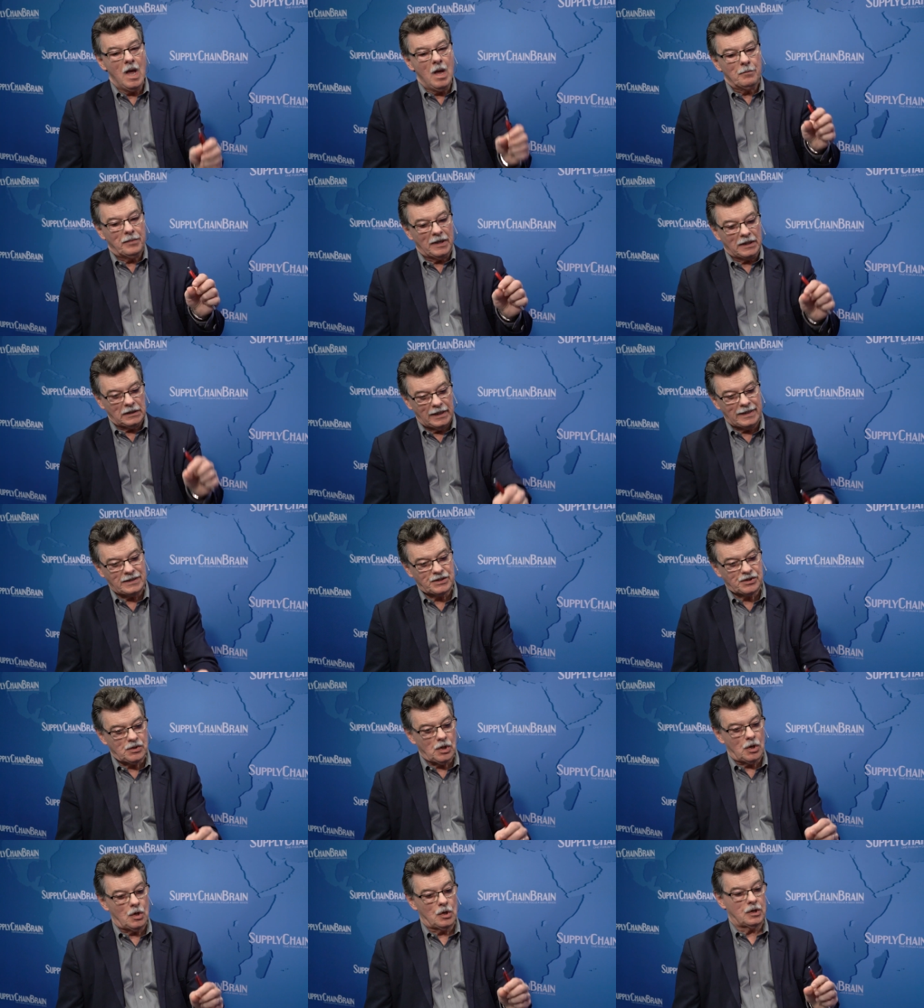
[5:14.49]
But let's
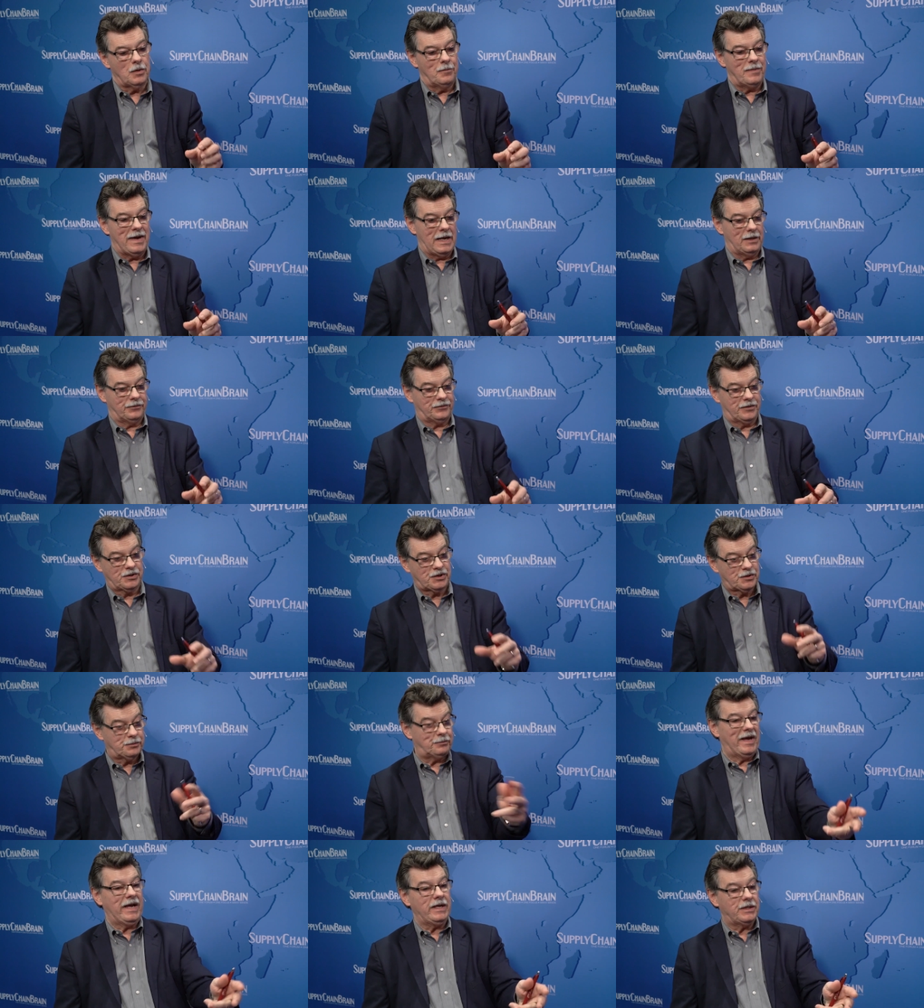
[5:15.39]
talk about the
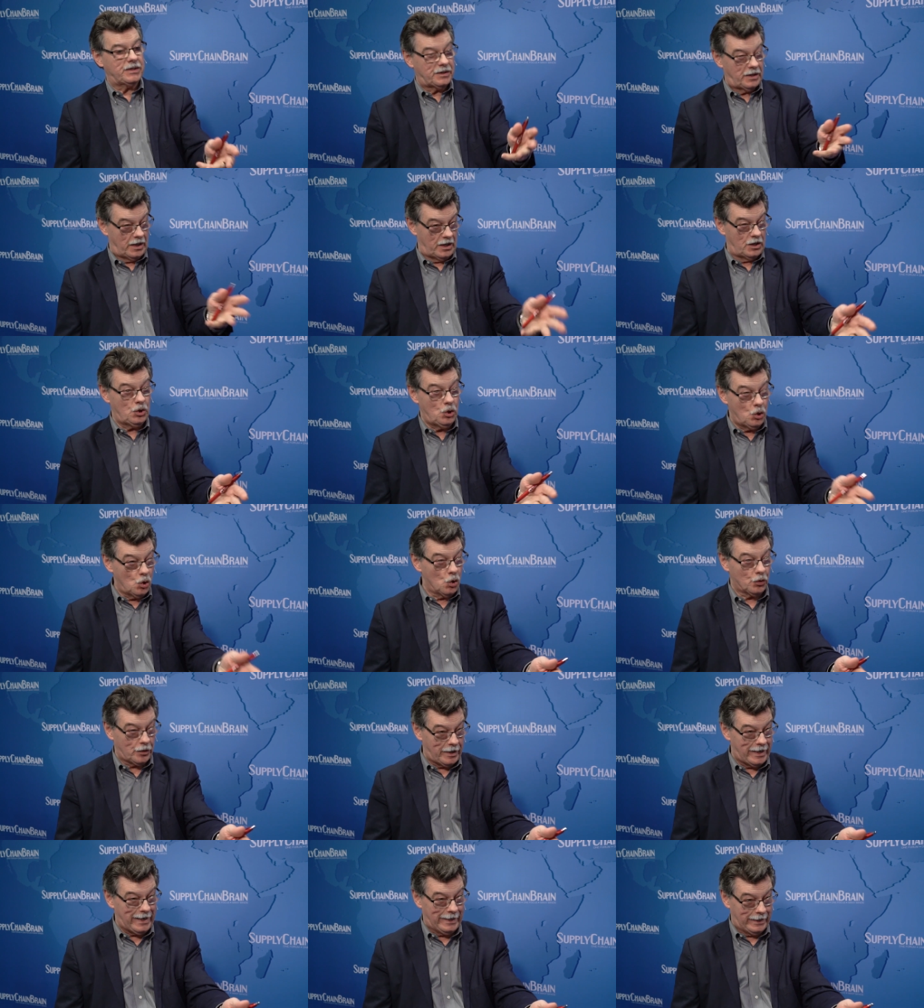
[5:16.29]
space that
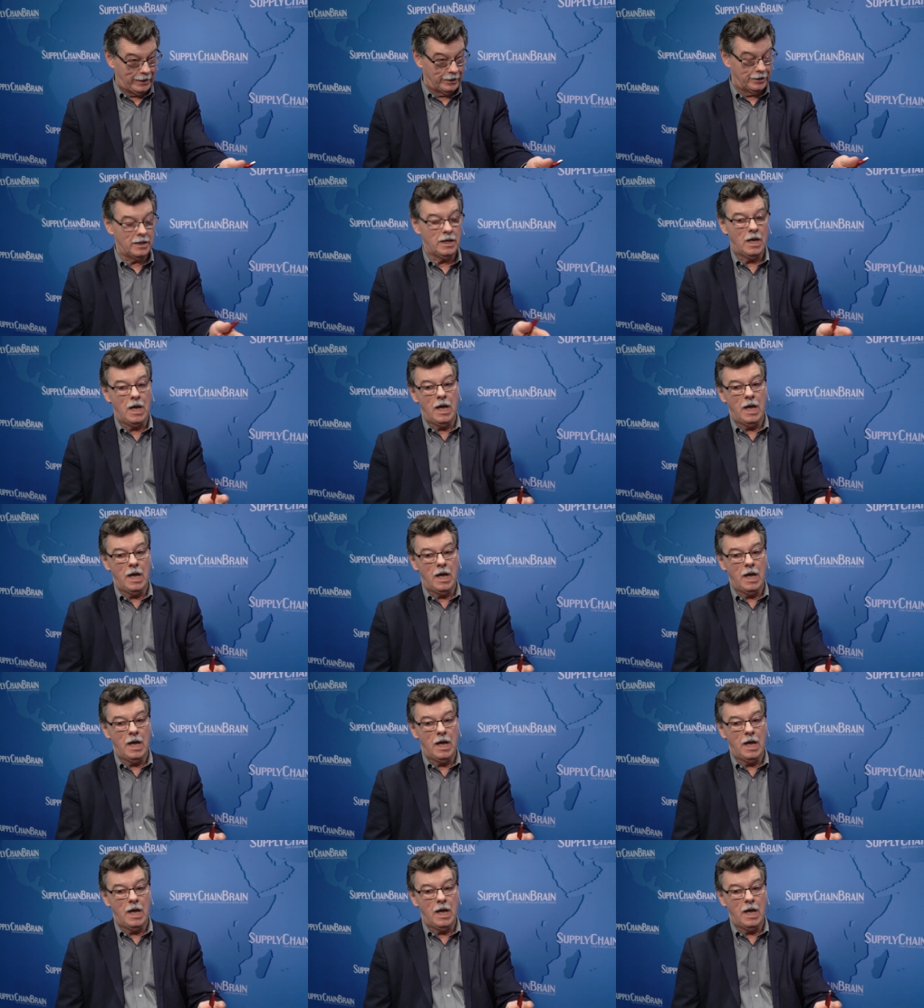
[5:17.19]
you're in,